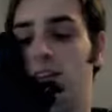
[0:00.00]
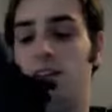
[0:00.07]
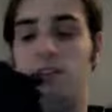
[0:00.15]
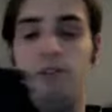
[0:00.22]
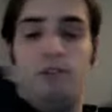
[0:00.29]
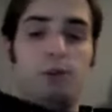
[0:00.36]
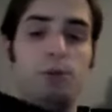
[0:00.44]
The
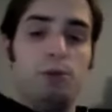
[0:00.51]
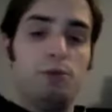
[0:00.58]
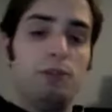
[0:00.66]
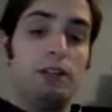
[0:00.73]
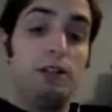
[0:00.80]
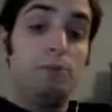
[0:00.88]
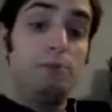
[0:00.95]
shoe is
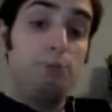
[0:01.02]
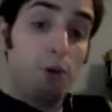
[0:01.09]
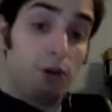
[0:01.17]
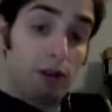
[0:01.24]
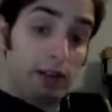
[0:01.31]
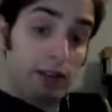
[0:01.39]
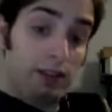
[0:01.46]
really
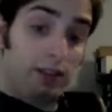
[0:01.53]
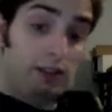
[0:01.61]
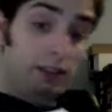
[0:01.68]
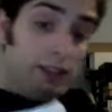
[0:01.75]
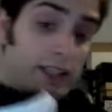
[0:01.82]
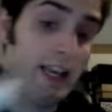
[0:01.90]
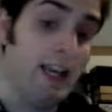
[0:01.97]
boring to
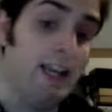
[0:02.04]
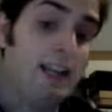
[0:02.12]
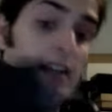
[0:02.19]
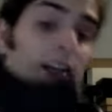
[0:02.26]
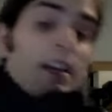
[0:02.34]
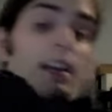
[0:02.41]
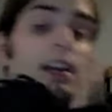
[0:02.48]
look at.
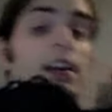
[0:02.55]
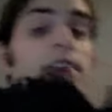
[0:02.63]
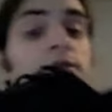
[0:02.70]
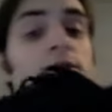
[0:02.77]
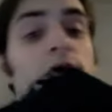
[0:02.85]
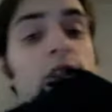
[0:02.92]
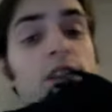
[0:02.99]
If
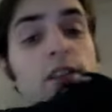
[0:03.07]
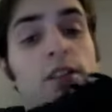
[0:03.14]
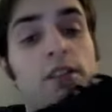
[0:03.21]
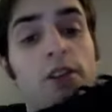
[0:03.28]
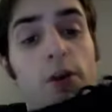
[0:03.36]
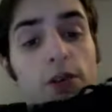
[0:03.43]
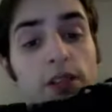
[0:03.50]
you didn't
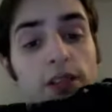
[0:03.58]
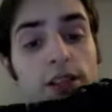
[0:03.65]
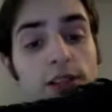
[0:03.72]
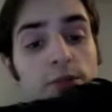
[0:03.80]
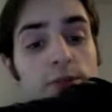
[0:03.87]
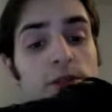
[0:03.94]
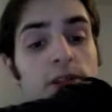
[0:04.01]
know that
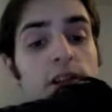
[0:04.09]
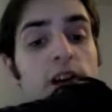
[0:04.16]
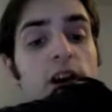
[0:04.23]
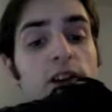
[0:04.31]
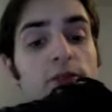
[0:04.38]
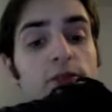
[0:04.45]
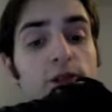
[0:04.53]
this was a
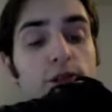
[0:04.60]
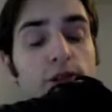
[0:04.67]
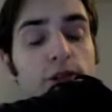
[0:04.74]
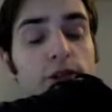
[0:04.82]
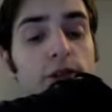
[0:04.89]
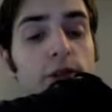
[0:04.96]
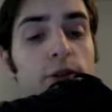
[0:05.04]
Converse
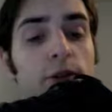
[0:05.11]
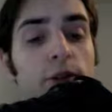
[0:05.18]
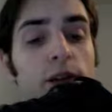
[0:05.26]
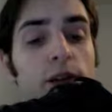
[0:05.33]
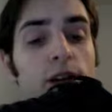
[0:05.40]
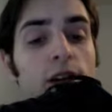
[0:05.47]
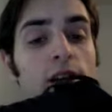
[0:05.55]
shoe,
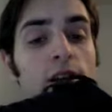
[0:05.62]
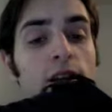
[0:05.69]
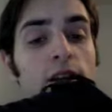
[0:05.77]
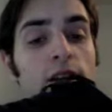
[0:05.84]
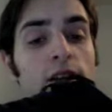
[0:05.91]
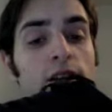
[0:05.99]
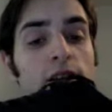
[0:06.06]

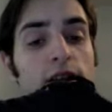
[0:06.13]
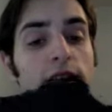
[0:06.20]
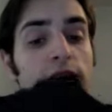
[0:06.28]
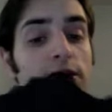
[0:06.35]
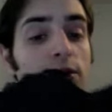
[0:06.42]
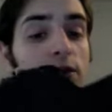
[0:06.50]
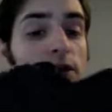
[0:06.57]

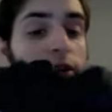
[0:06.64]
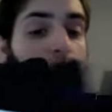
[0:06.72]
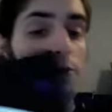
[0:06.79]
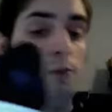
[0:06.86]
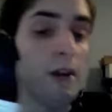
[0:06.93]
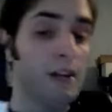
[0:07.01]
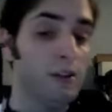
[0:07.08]
the only
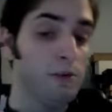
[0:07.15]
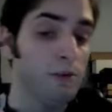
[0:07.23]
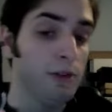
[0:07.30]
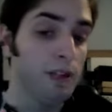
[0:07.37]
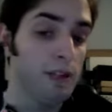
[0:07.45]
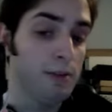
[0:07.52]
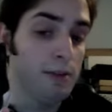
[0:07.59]
way you'd
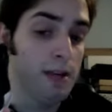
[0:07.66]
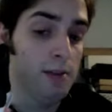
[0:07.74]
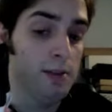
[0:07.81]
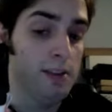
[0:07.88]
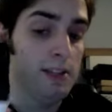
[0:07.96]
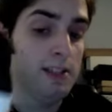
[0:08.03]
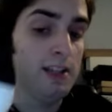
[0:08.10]
really be able
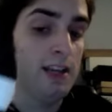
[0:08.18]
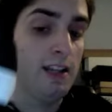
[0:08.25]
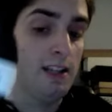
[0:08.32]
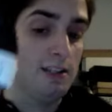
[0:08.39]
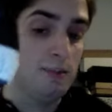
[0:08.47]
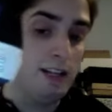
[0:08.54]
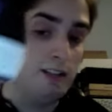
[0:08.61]
to tell
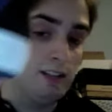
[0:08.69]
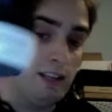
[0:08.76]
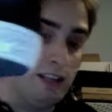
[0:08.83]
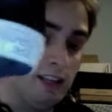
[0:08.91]
is by looking